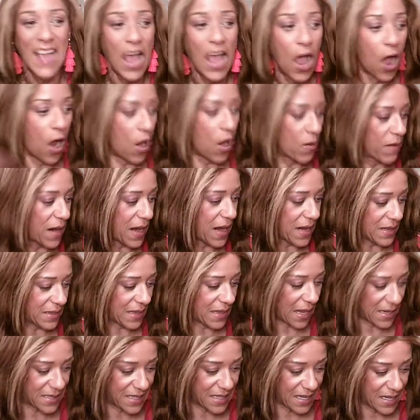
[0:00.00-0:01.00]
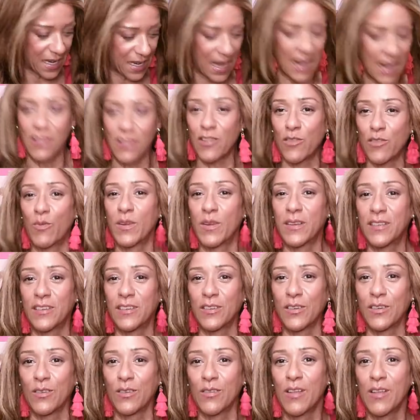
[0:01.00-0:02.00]
Alright, that's it. I just want
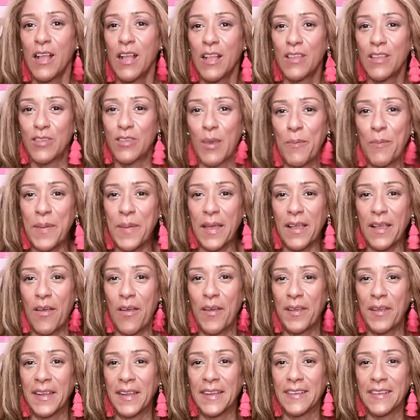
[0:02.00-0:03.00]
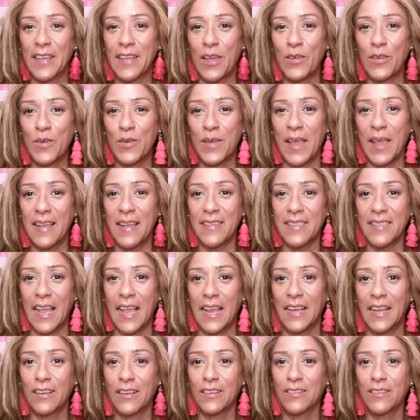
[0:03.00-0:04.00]
to jump back on and tell you guys
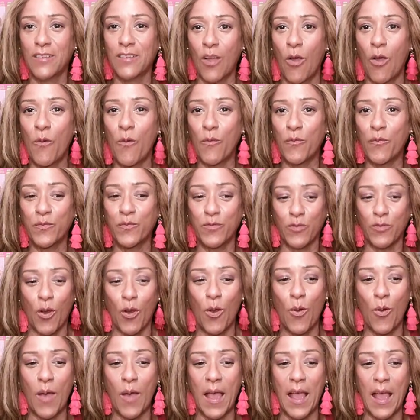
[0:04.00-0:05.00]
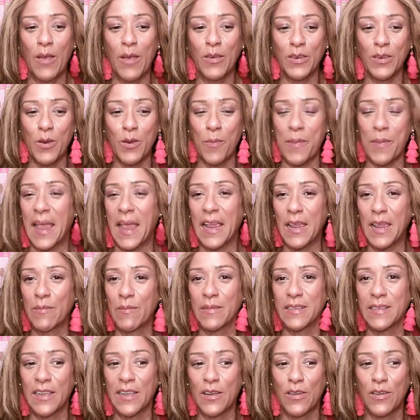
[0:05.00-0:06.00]
that don't throw out your packing
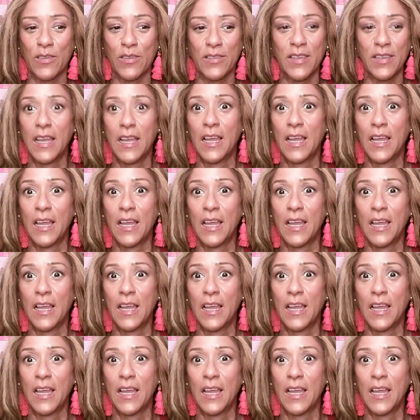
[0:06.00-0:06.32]
materials.